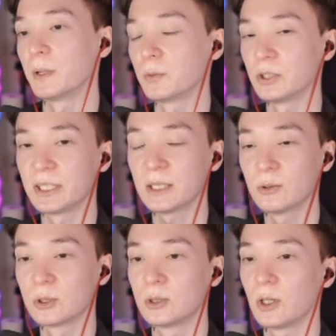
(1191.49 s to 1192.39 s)
But when you get
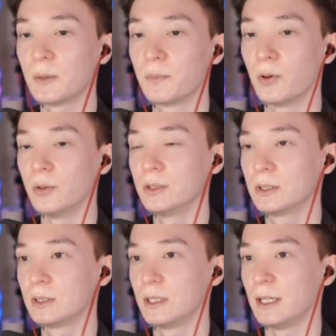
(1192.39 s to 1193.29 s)
to a certain
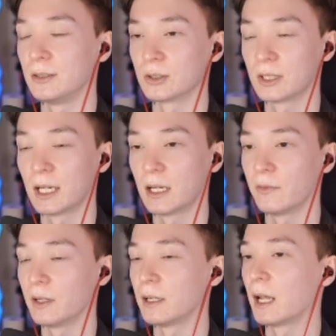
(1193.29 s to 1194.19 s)
point in your skill
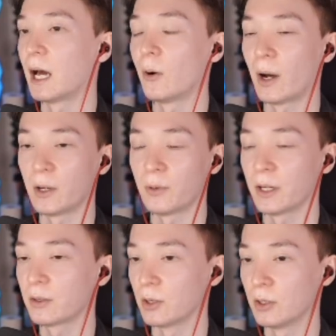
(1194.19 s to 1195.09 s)
level, in how high
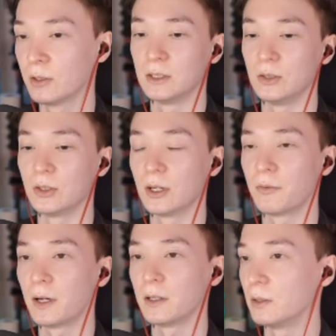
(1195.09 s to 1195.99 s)
rank you are, you're gonna
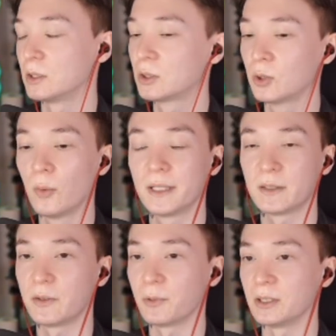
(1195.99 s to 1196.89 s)
find so many
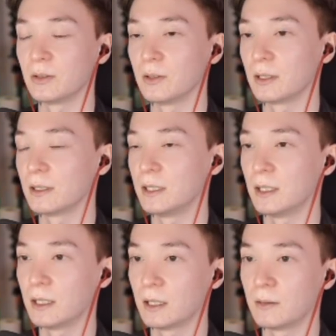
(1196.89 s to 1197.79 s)
different ways to be
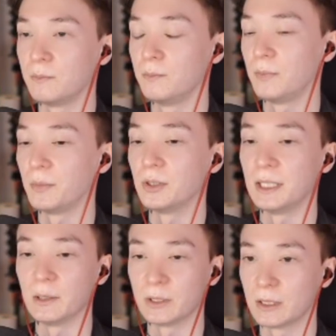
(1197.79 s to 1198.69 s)
able to
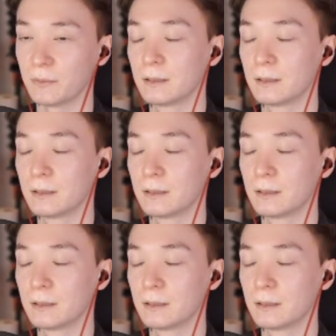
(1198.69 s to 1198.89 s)
deal with him.